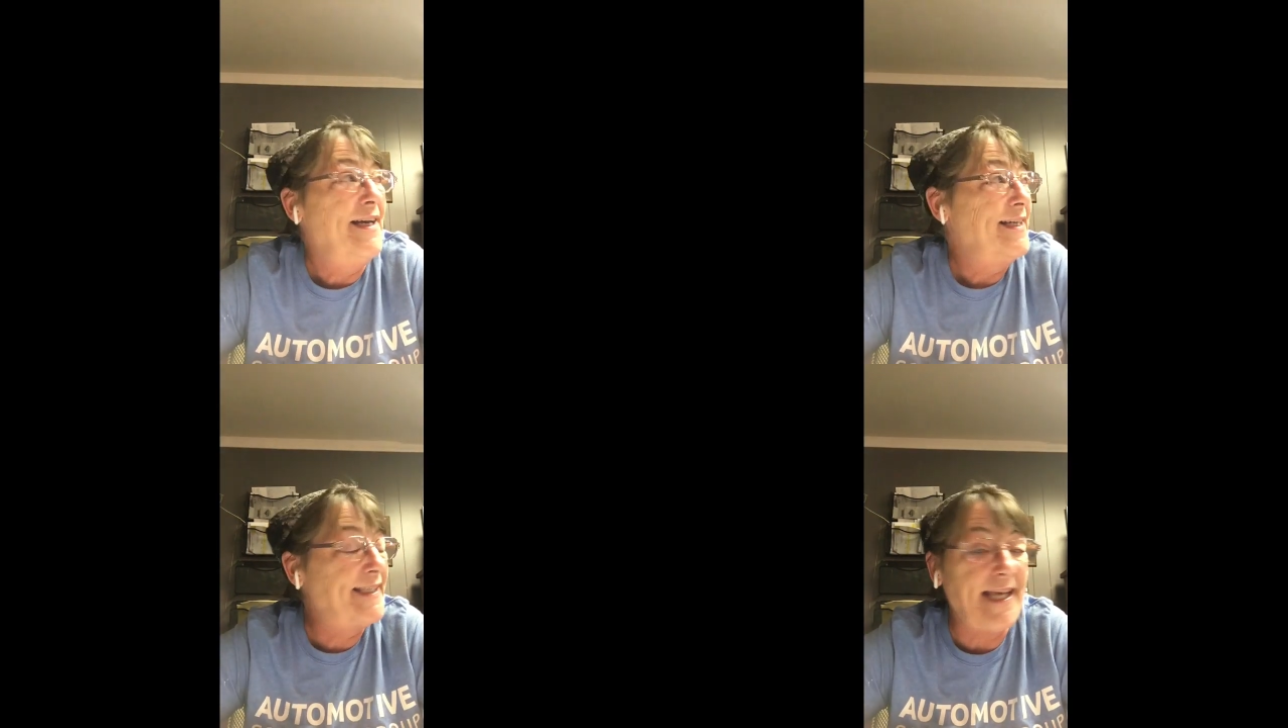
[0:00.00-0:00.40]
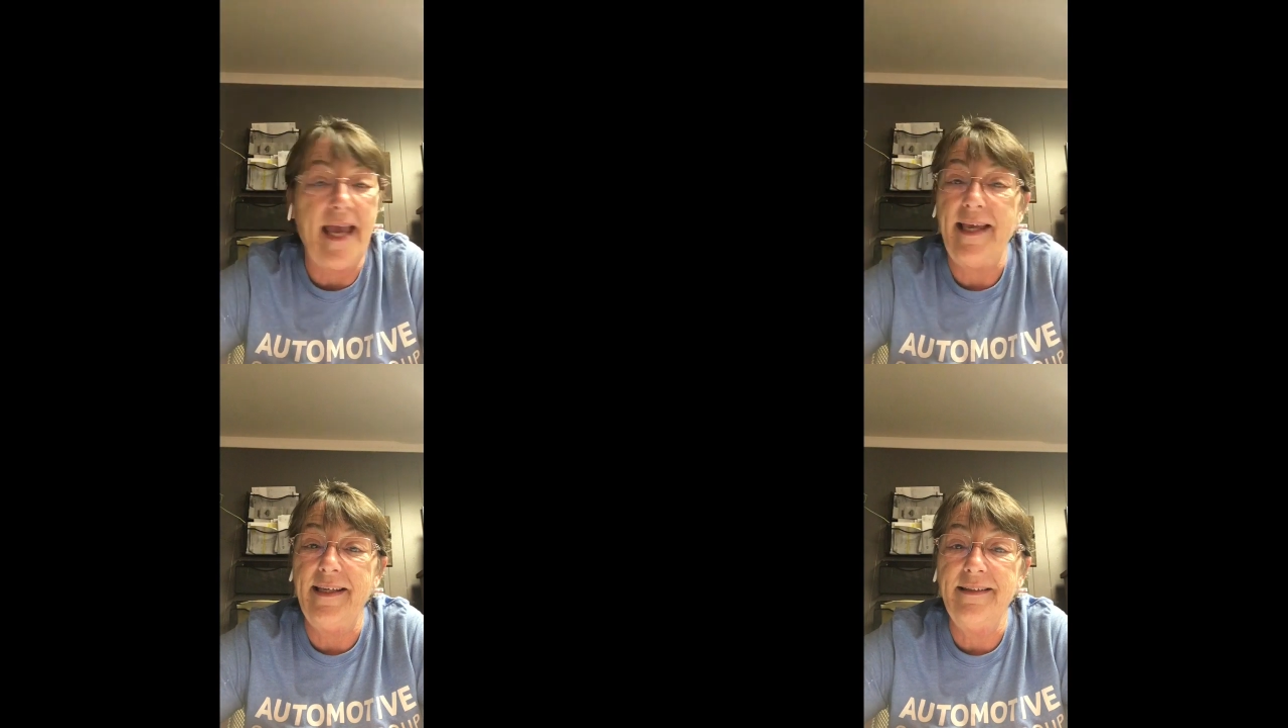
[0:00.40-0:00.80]

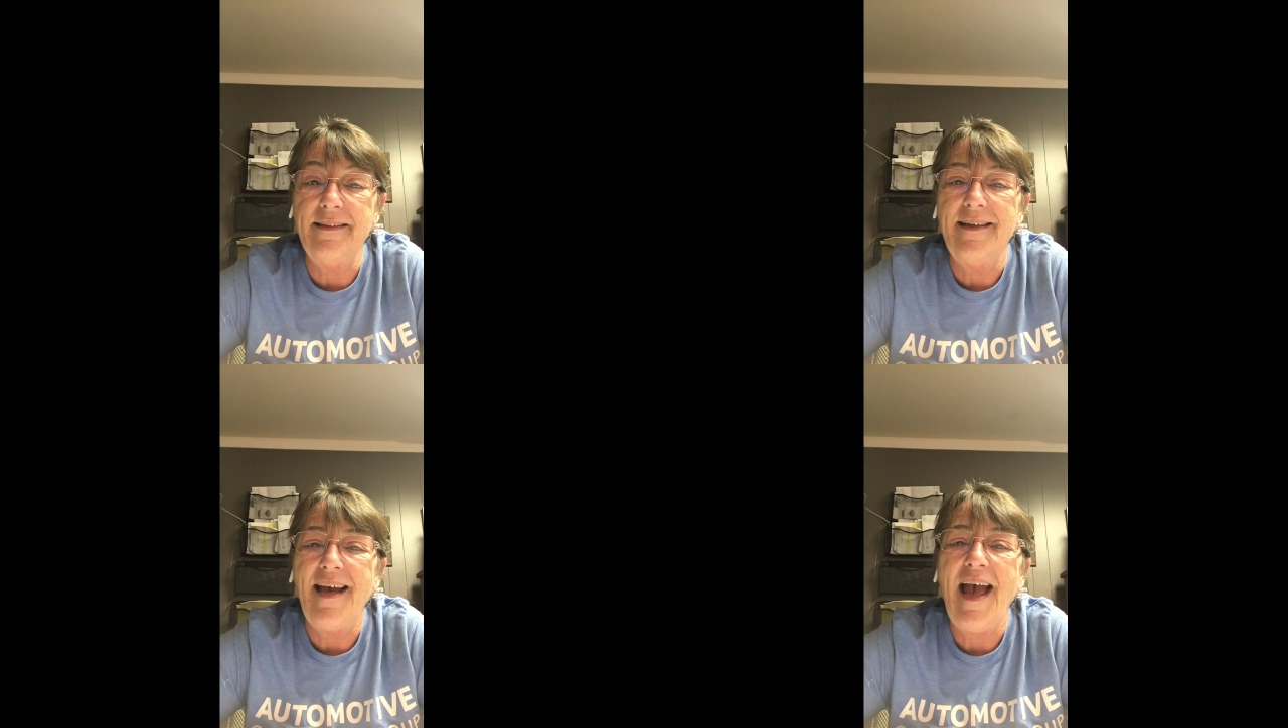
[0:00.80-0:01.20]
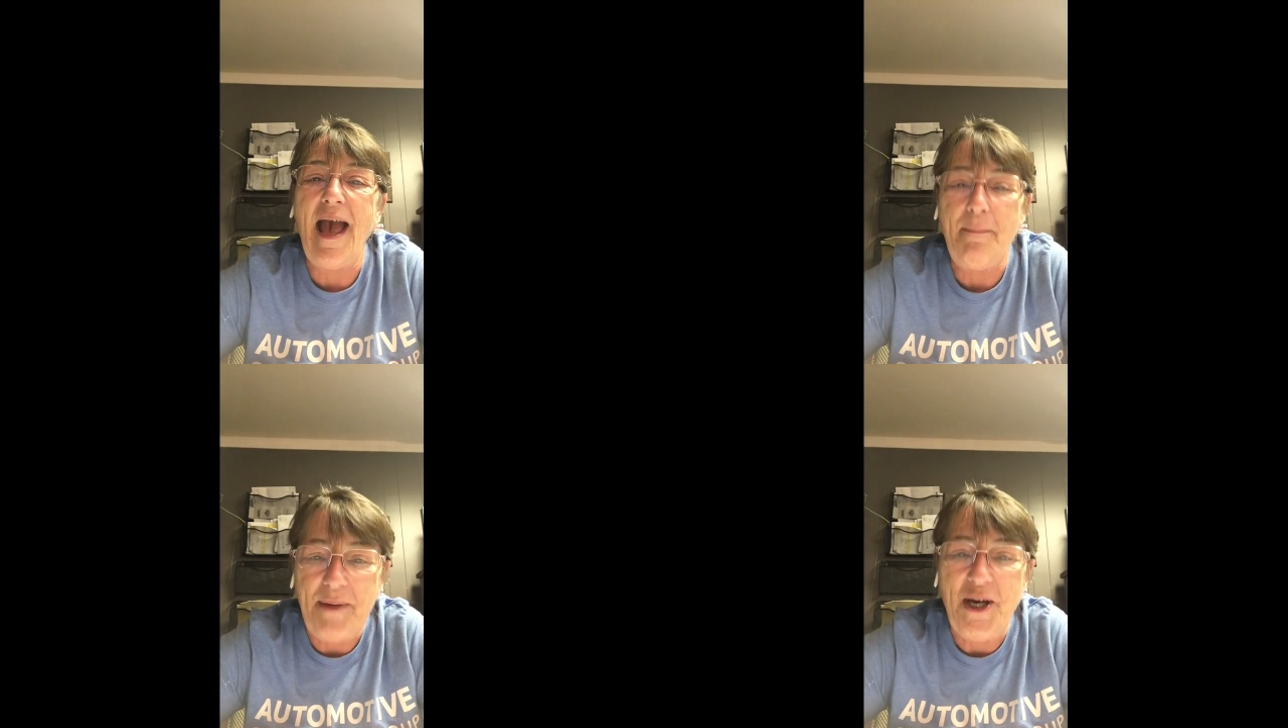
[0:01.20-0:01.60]
saying
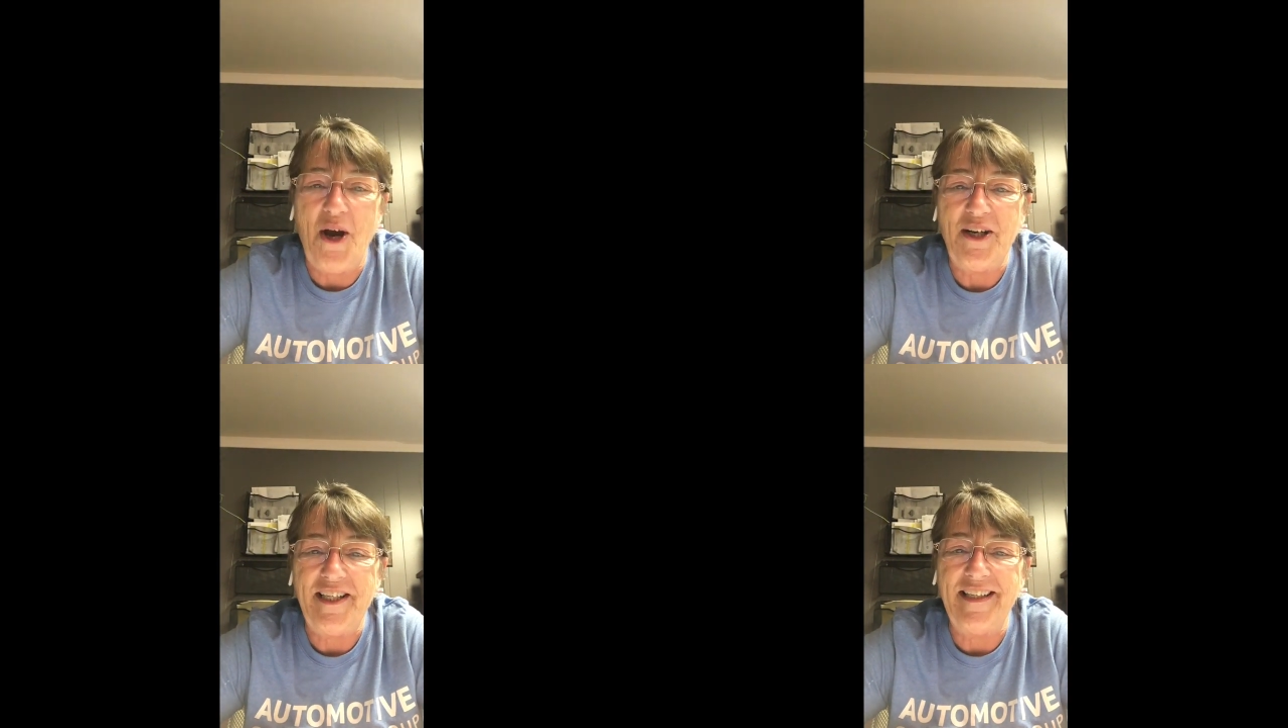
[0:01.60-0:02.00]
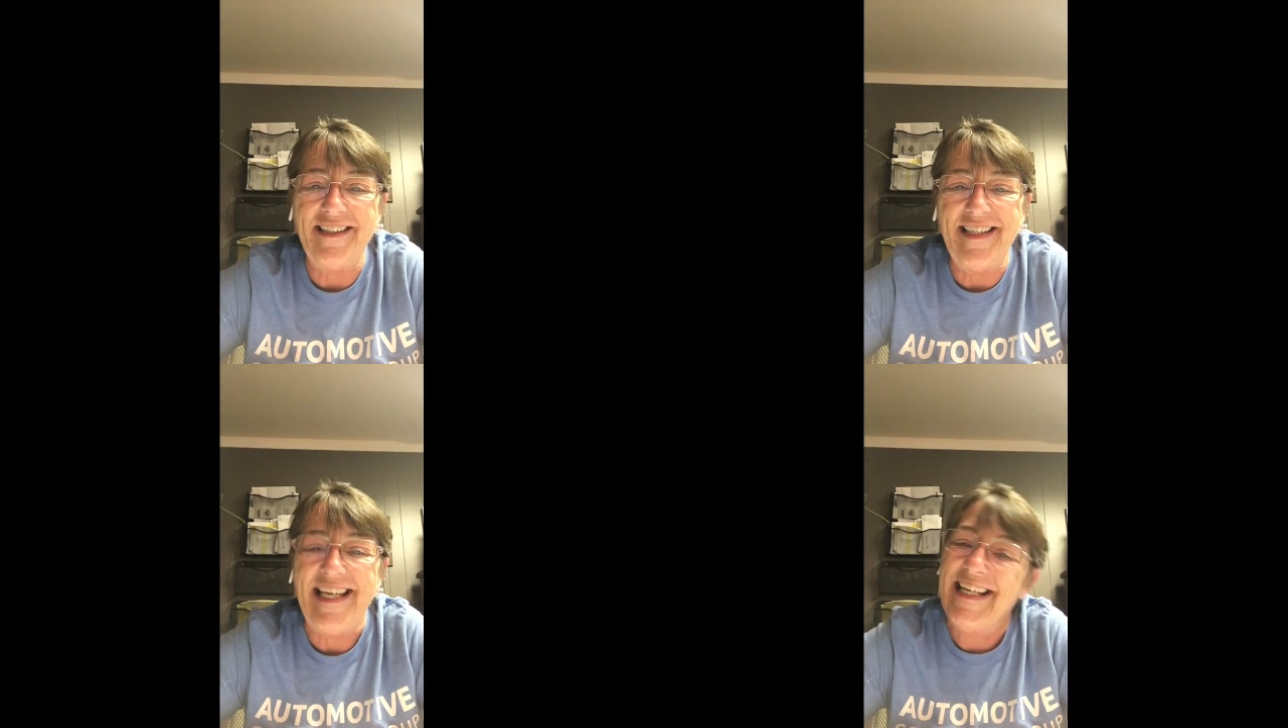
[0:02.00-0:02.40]
happy
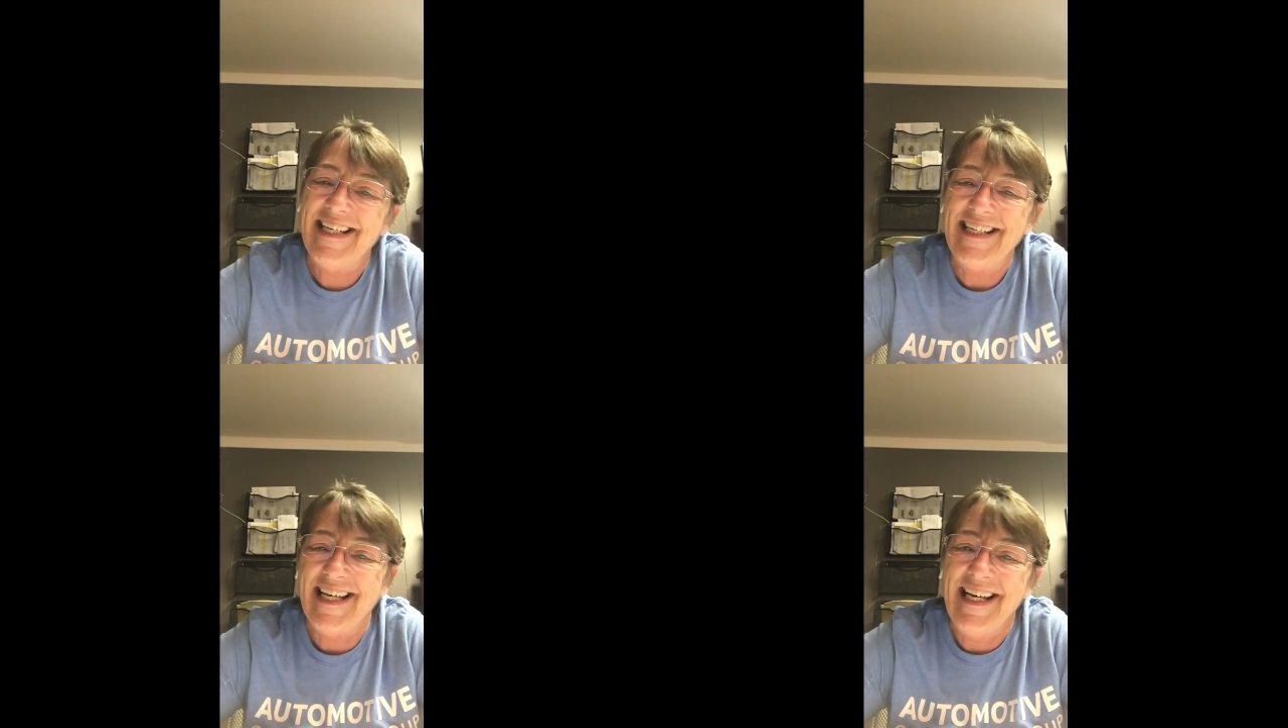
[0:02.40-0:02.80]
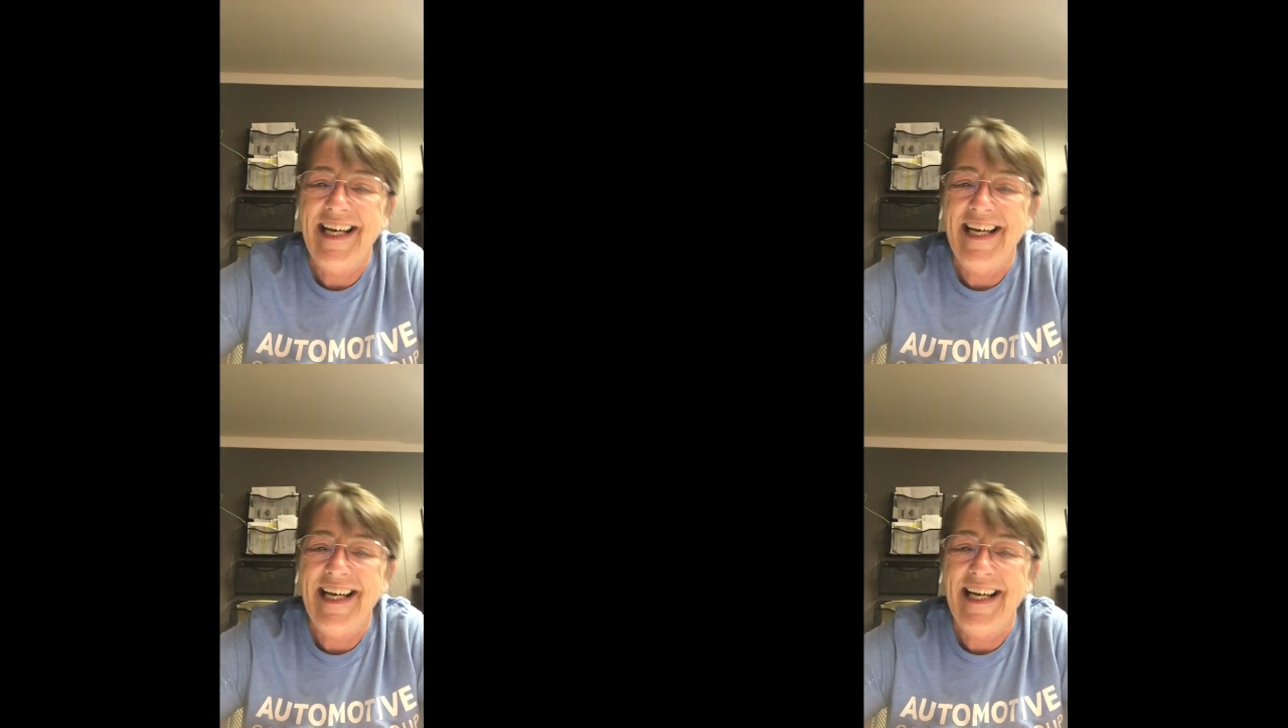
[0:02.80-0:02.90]
gardening,